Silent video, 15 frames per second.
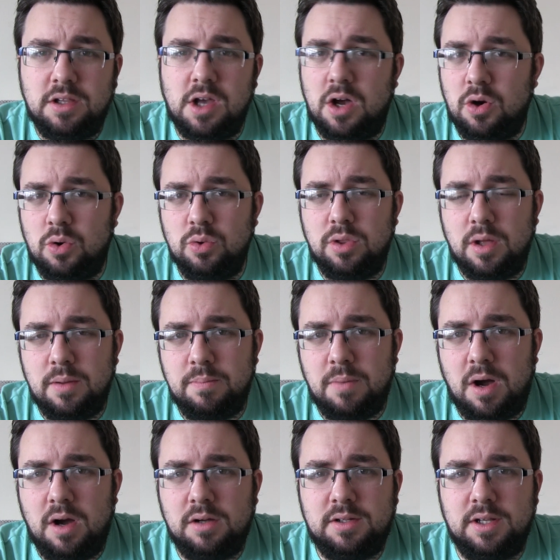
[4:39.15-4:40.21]
All the
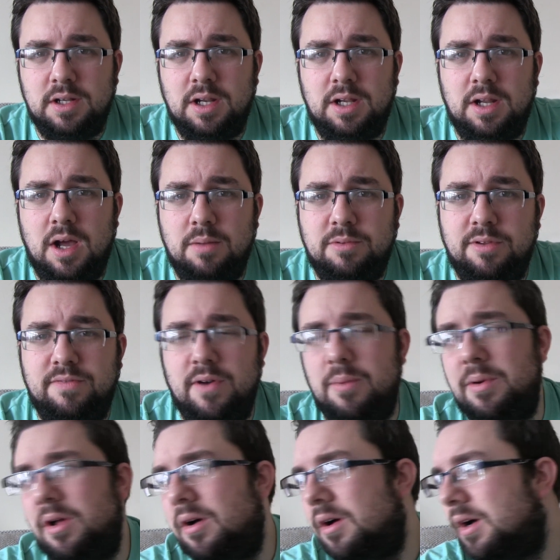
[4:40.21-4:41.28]
marketing leading up to the film,
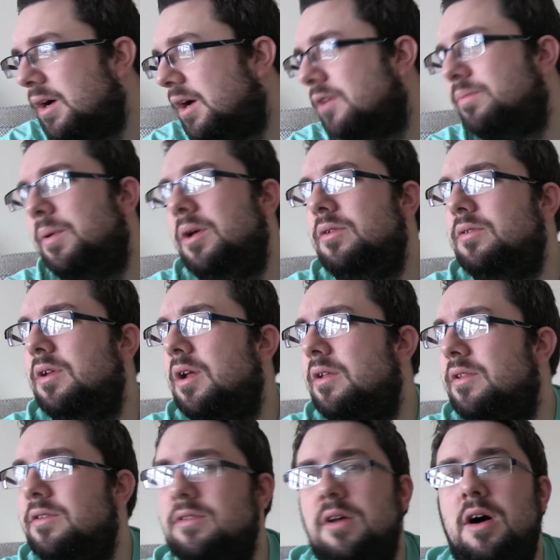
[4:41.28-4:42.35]
and I suppose,
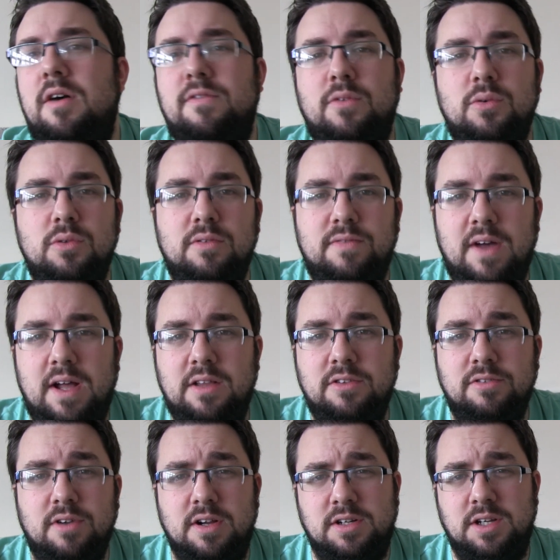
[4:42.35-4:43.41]
this is our fault, the
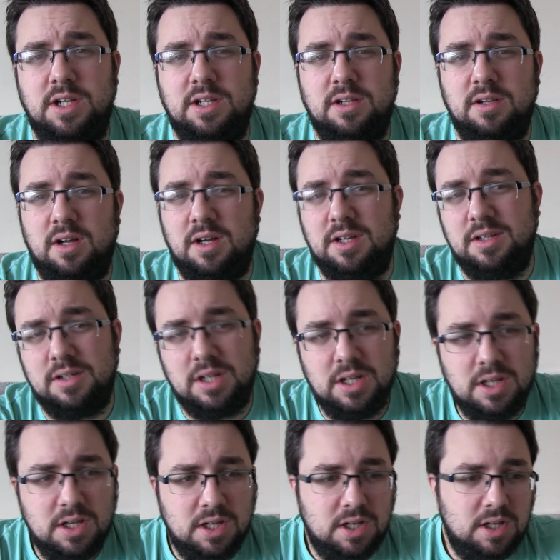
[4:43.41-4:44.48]
fans, for actually,
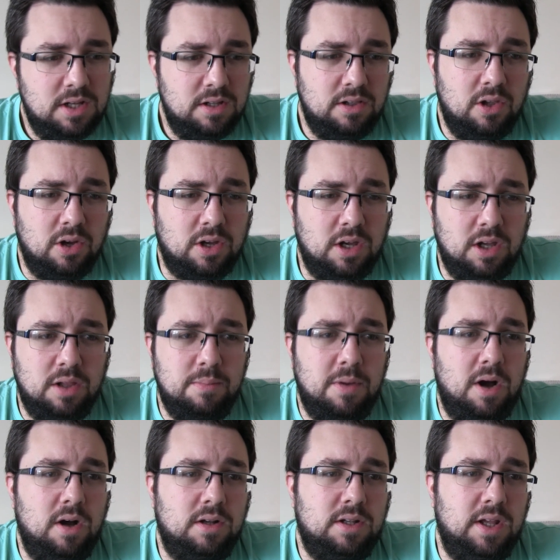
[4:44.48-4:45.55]
looking at the
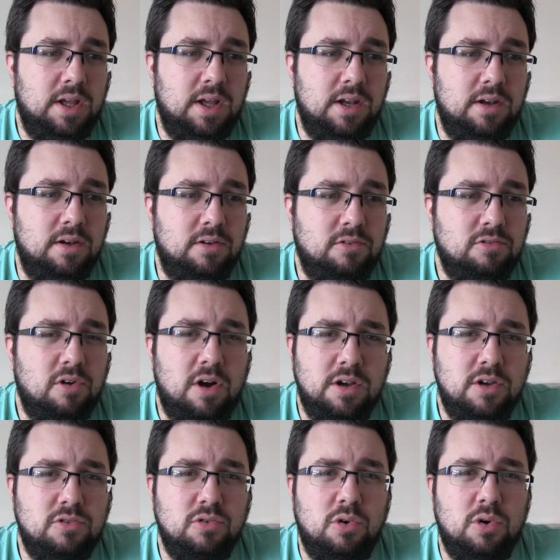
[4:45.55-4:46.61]
marketing and trying
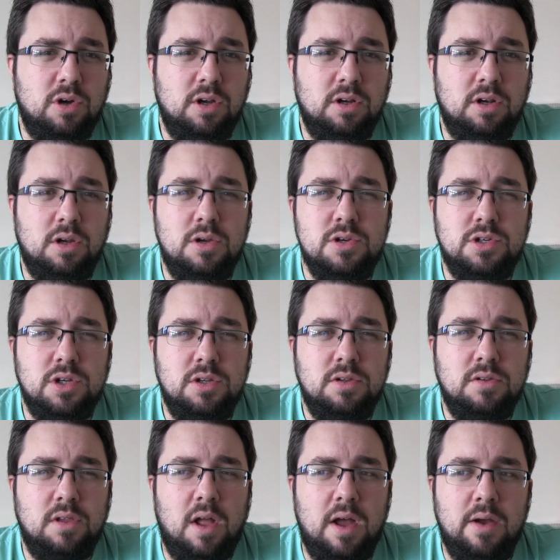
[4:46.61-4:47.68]
to draw
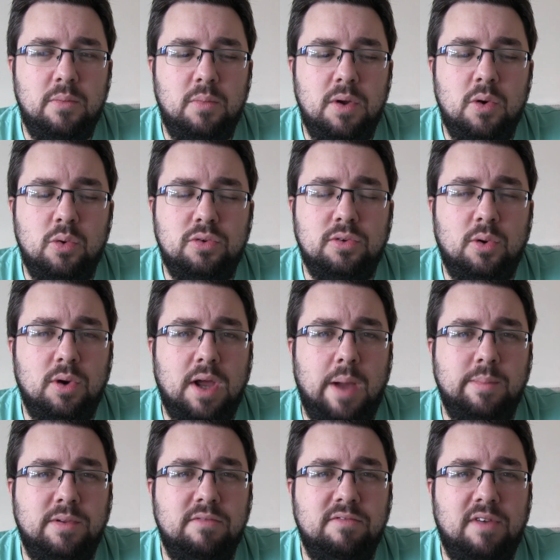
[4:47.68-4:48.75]
conclusions. We all saw
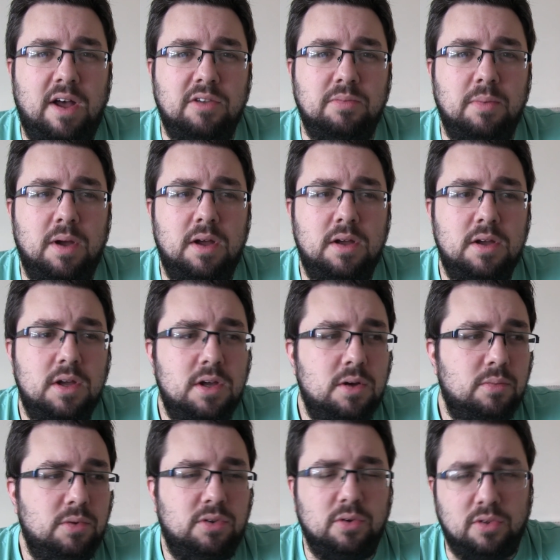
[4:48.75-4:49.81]
Captain Phasma,
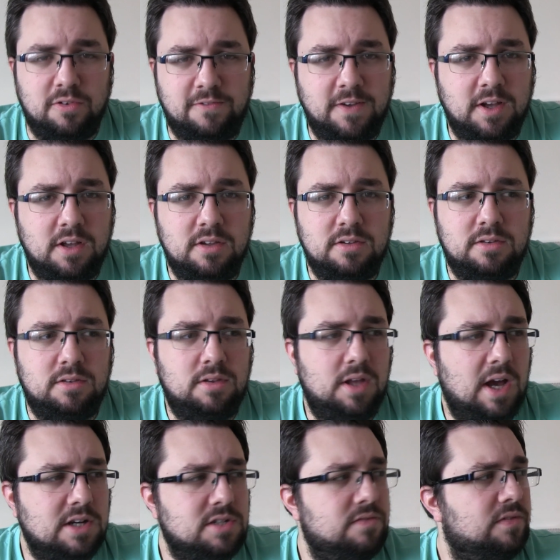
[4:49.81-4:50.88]
we saw the figures, the
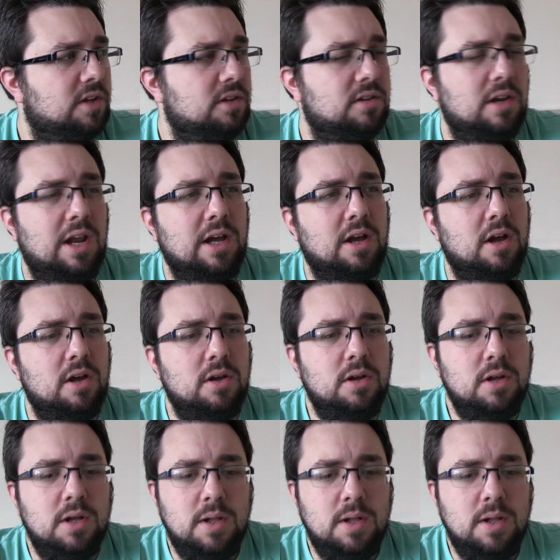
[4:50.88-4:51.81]
action figures of Lego,